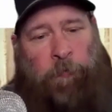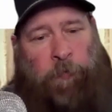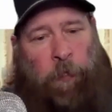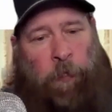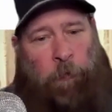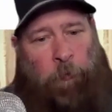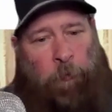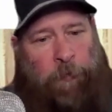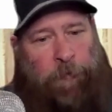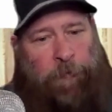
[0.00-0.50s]

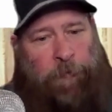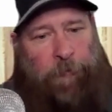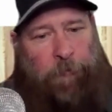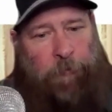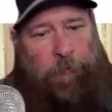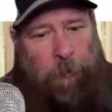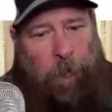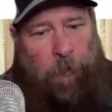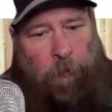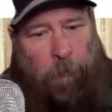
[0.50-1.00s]
that are
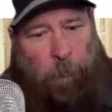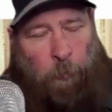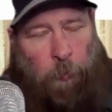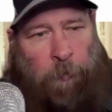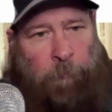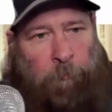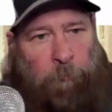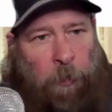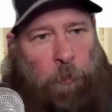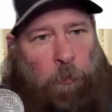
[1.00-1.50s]
insulated
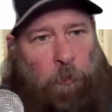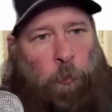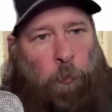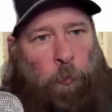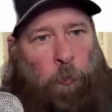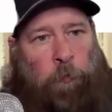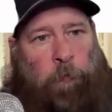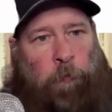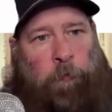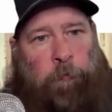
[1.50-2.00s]
with
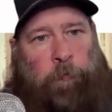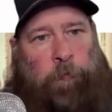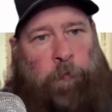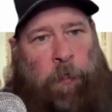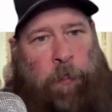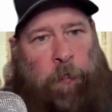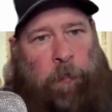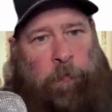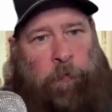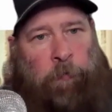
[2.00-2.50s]
mineral wool,
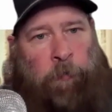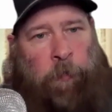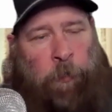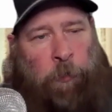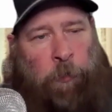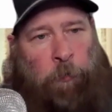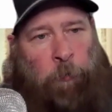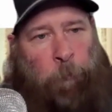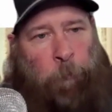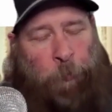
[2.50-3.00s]

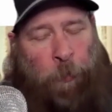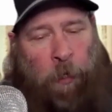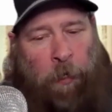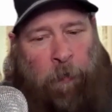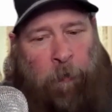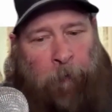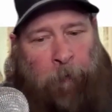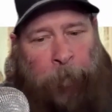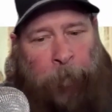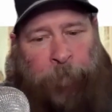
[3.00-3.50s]
like your
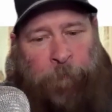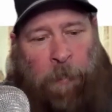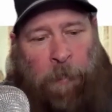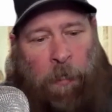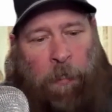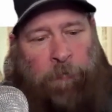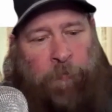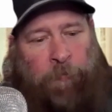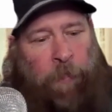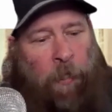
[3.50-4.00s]
product,
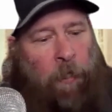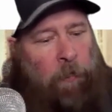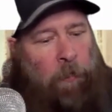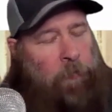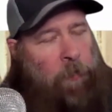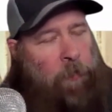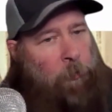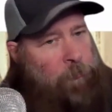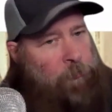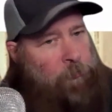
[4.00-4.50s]
that
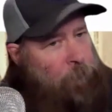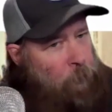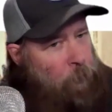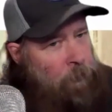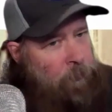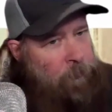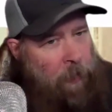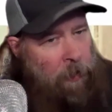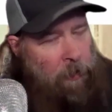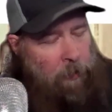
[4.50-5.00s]
allows for
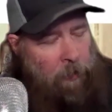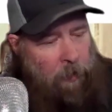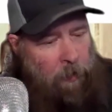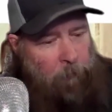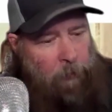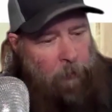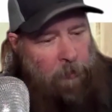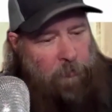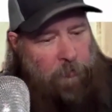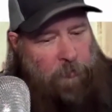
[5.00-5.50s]
a
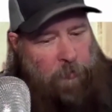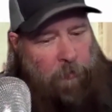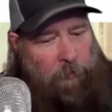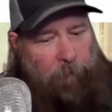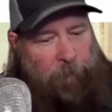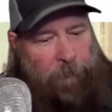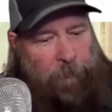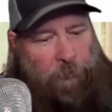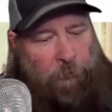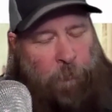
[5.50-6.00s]
dynamic
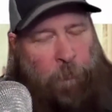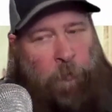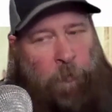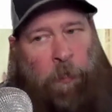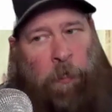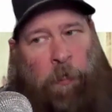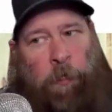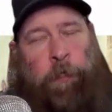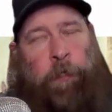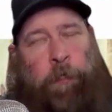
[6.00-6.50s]
shift. So
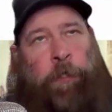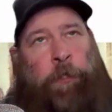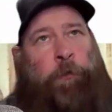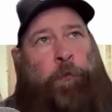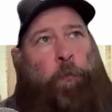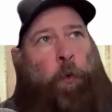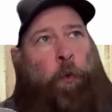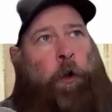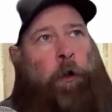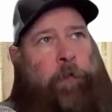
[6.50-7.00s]
can
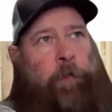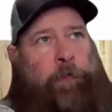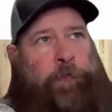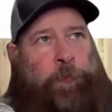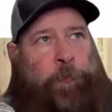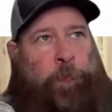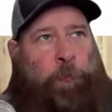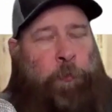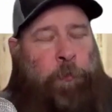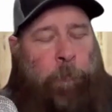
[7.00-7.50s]
you walk
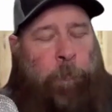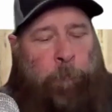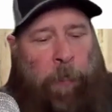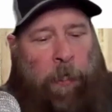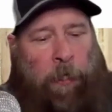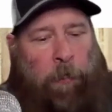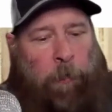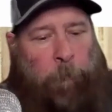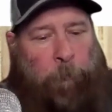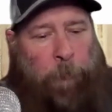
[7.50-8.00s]
us through a
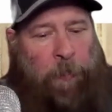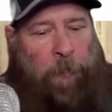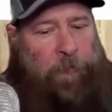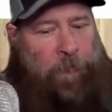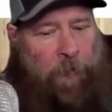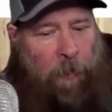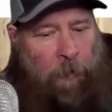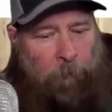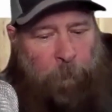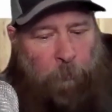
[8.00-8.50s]
made-up
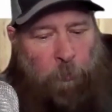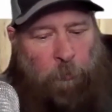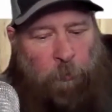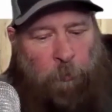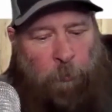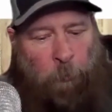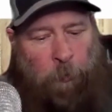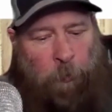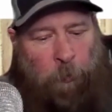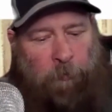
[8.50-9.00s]
example
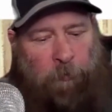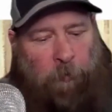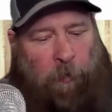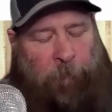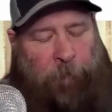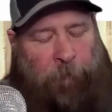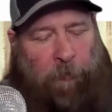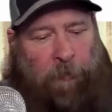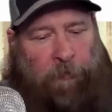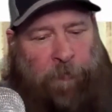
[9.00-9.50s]
or
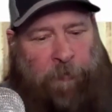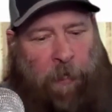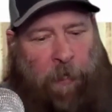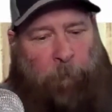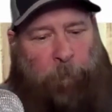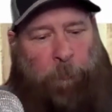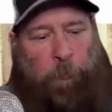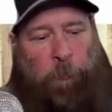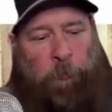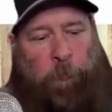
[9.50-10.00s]
real-life
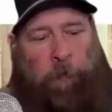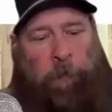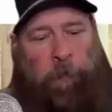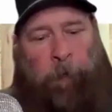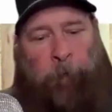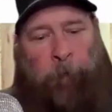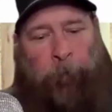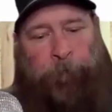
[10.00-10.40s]
example on